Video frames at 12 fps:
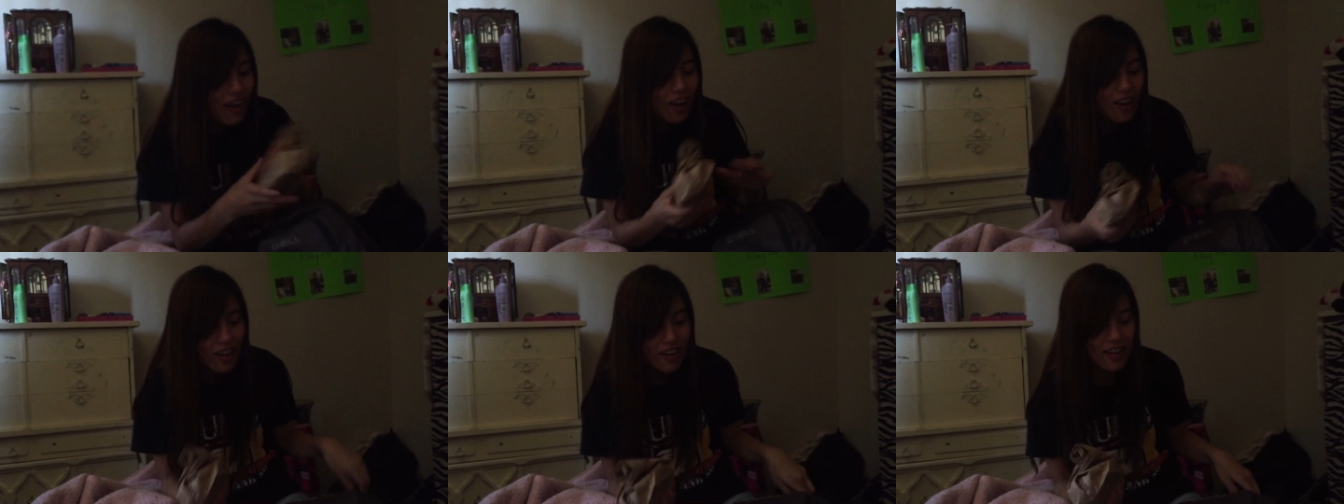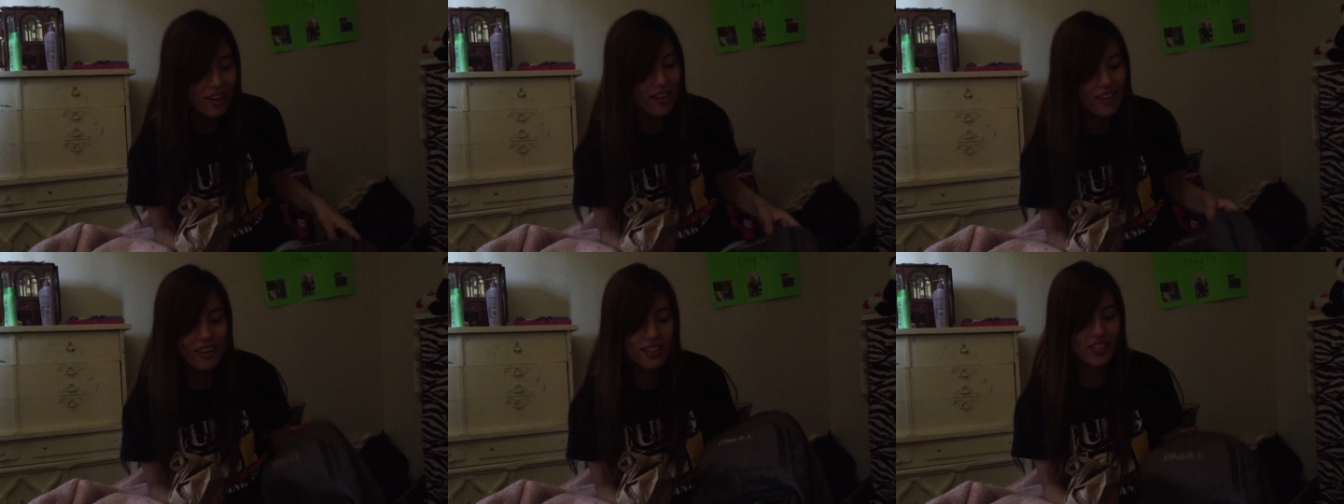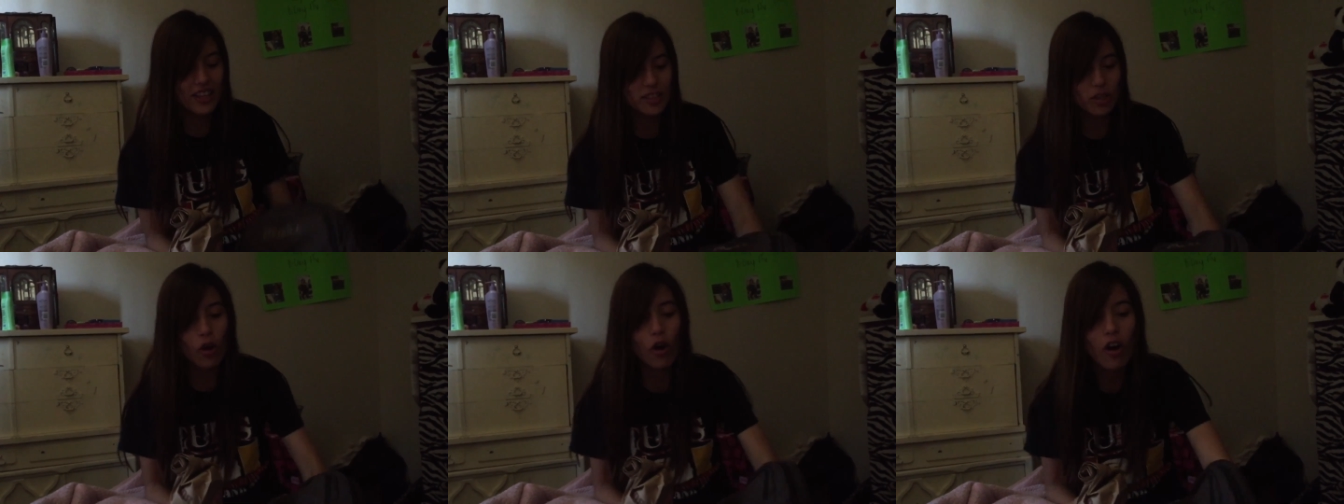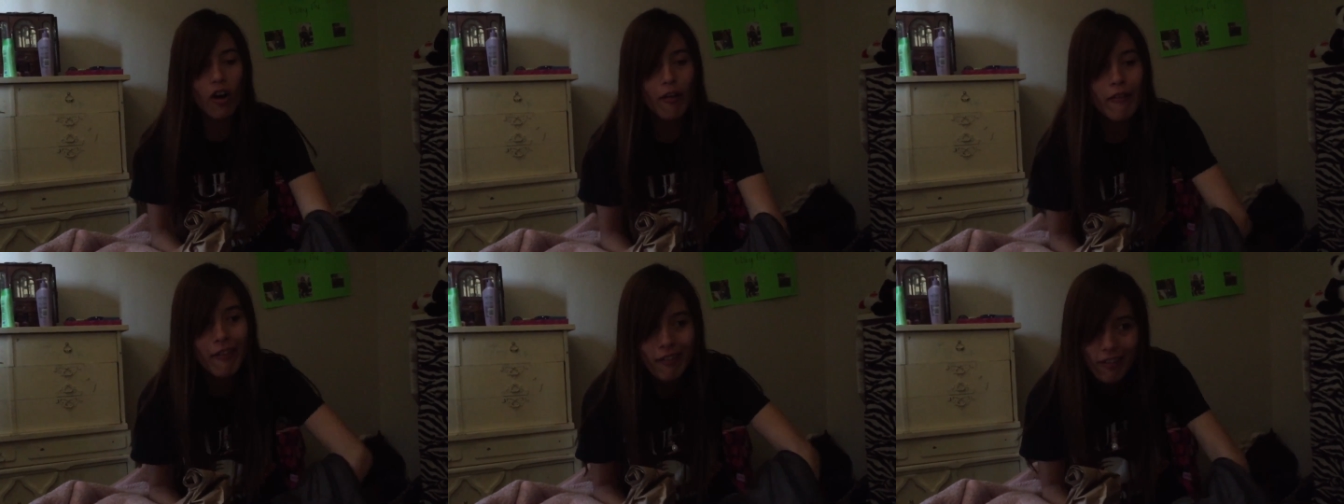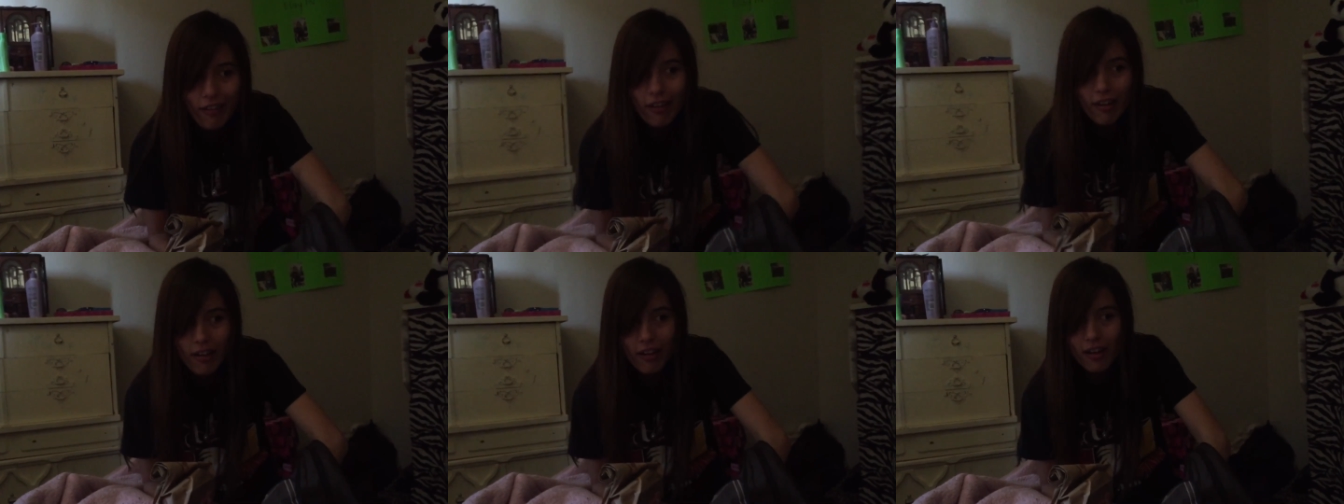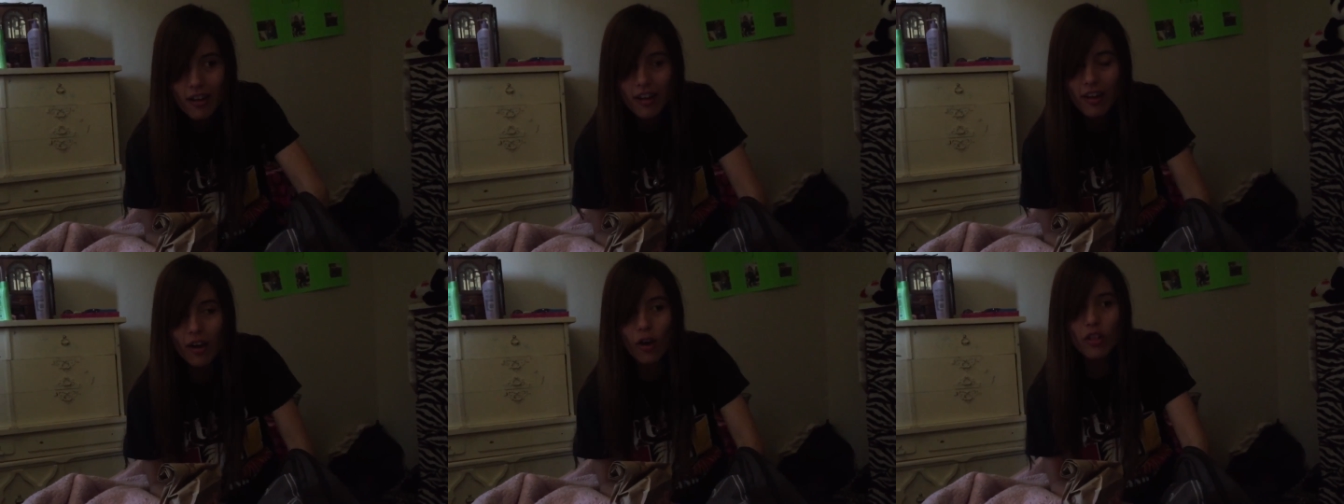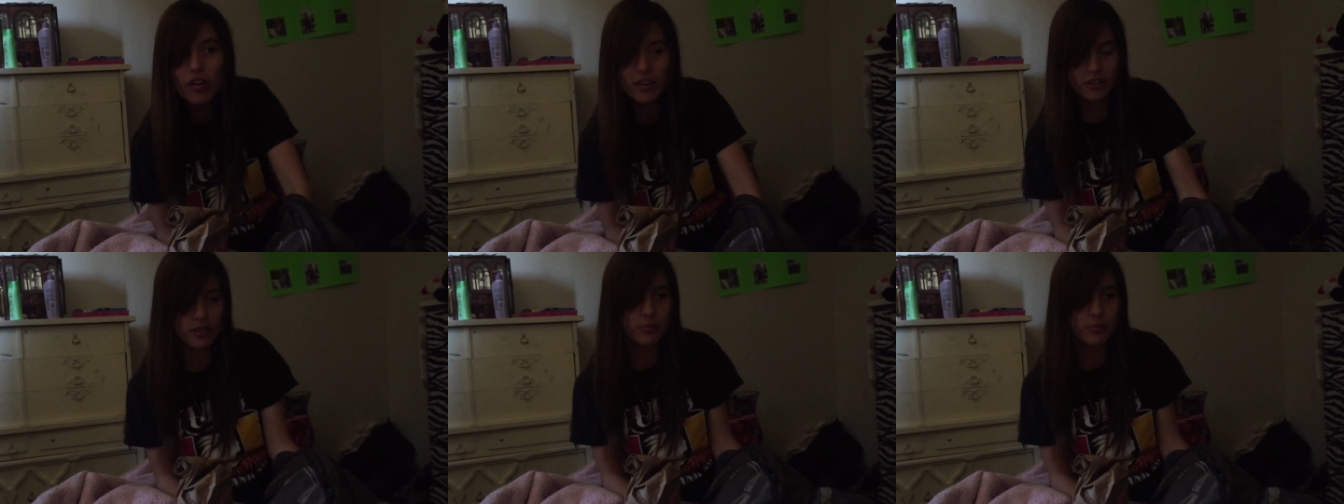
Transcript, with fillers: French fries. That's all. Oh look,